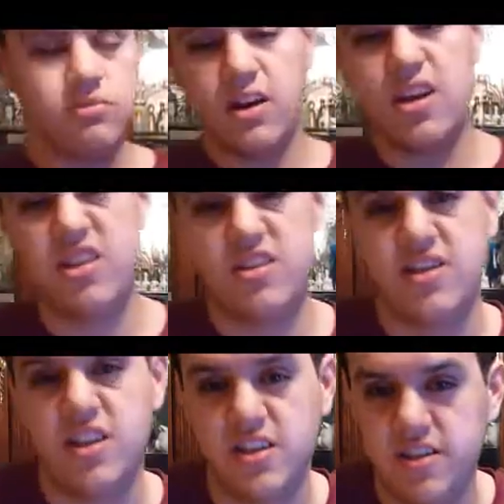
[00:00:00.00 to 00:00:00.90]
I just
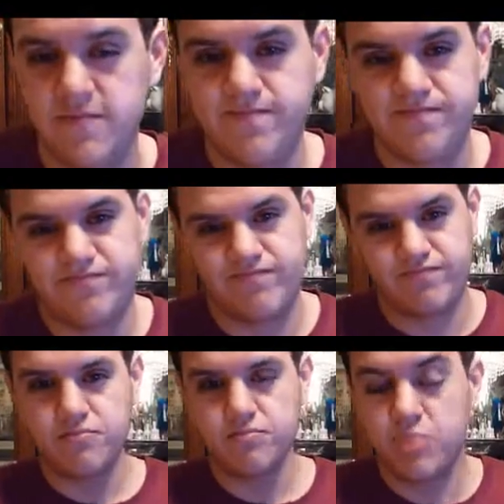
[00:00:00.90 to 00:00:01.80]
sneezed.
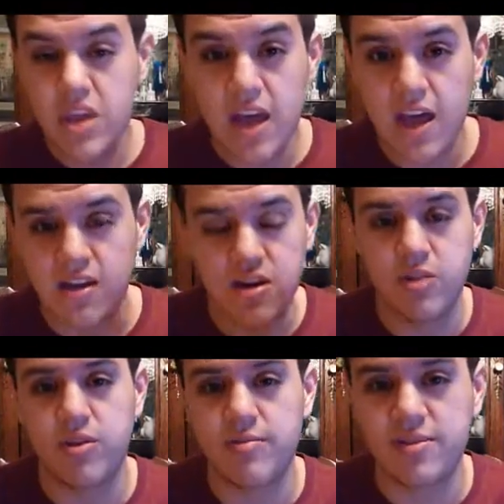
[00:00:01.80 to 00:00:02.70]
But yeah, you know
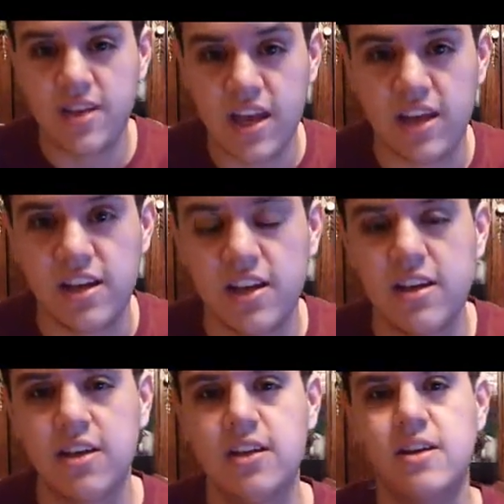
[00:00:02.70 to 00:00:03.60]
what I'm saying.
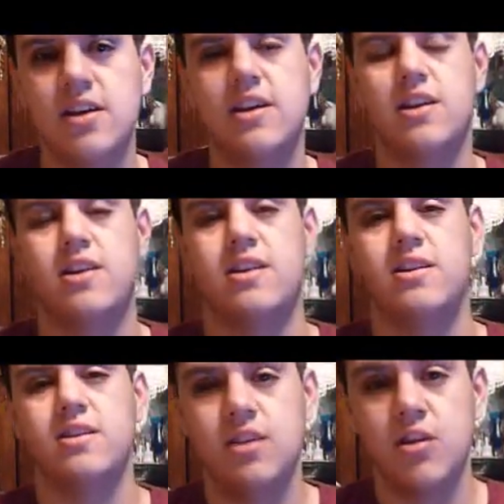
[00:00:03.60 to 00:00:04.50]

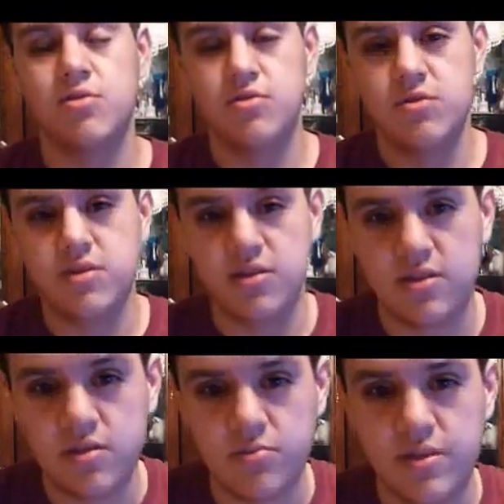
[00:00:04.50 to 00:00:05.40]
So
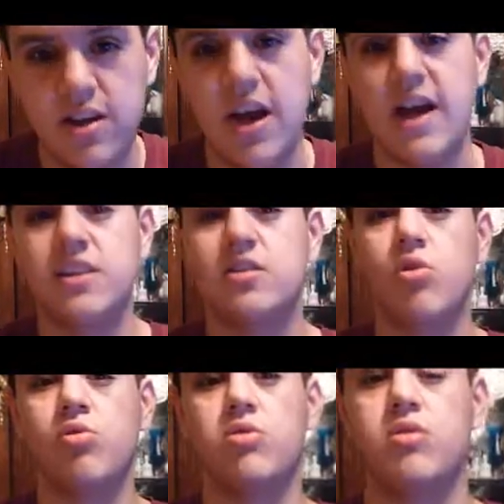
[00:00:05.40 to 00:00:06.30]
stupid. I
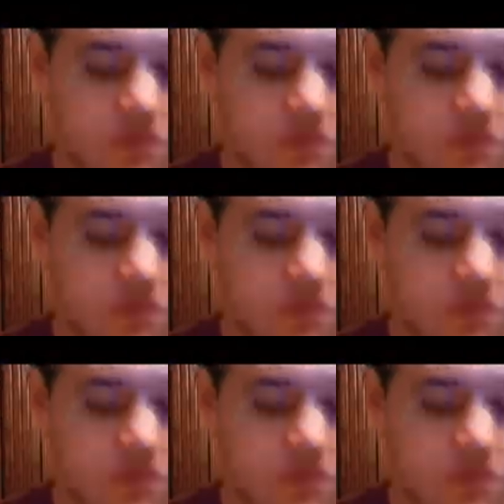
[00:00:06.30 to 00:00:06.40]
told you.